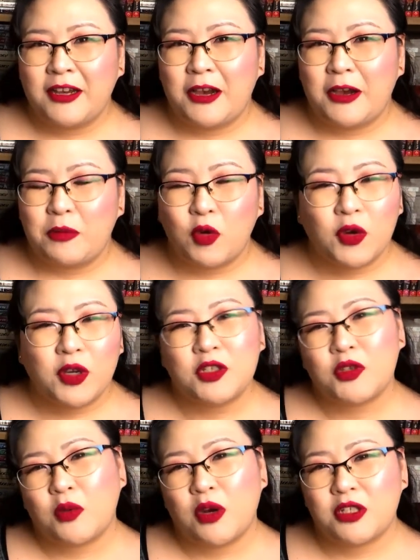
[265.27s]
I'm going
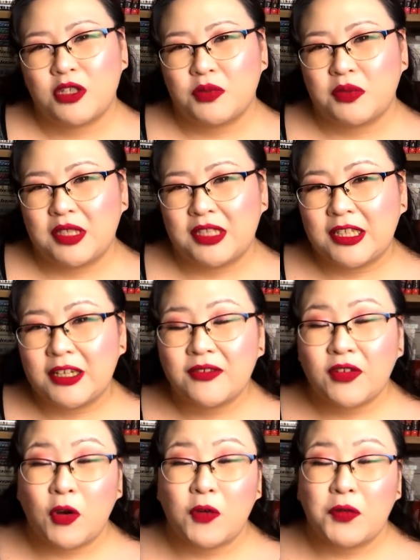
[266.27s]
to want to
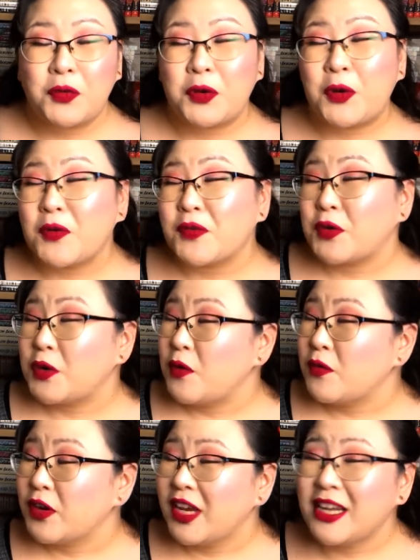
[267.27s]
relive over and over and
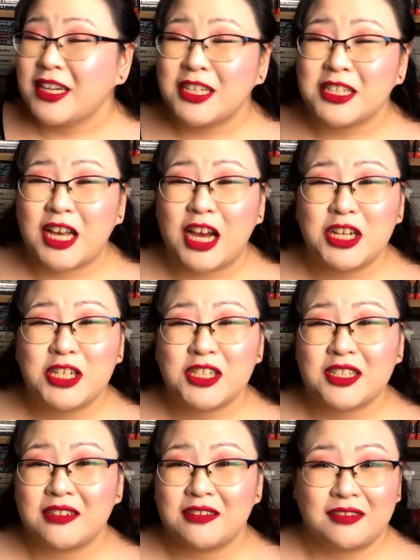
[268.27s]
over again because I
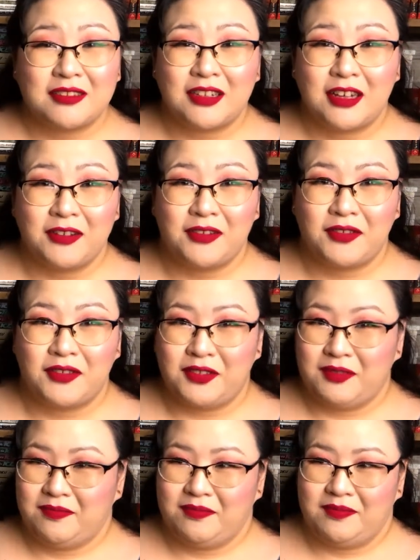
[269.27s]
just love
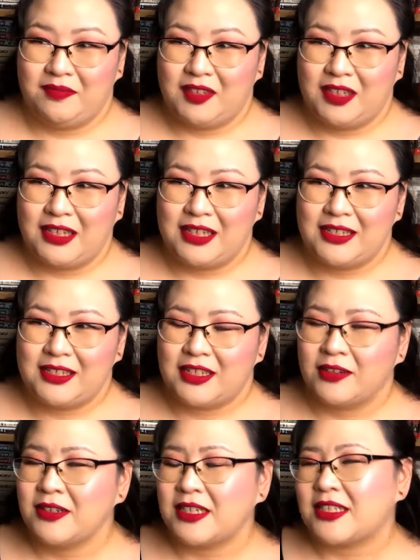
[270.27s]
this
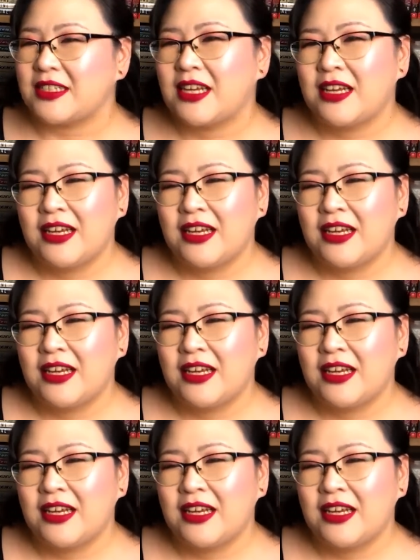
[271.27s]
series.